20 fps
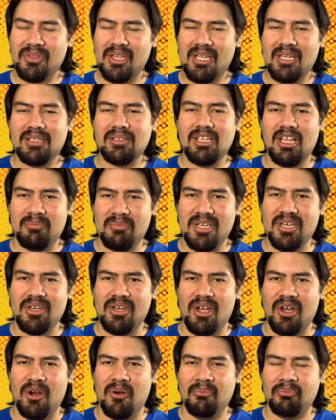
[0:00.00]
Let me
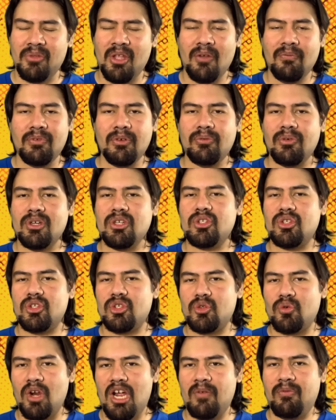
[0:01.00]
know. Feel free to
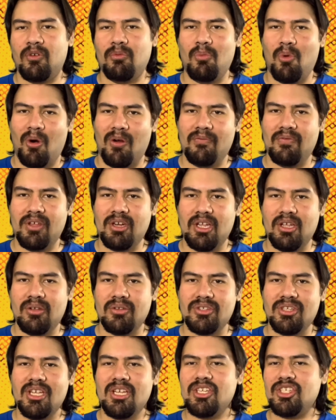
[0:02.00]
subscribe for more
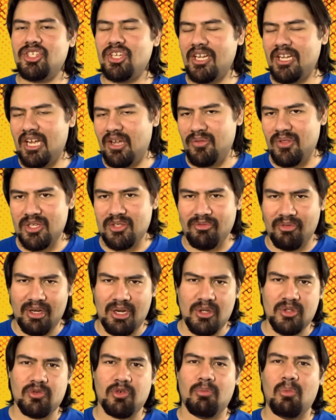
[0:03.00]
videos. Check out these
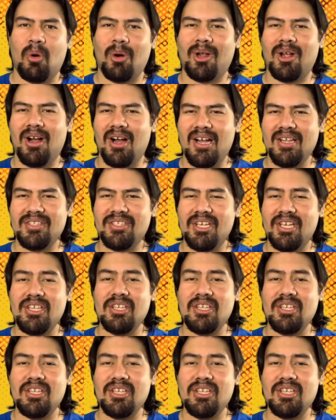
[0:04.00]
videos for more content.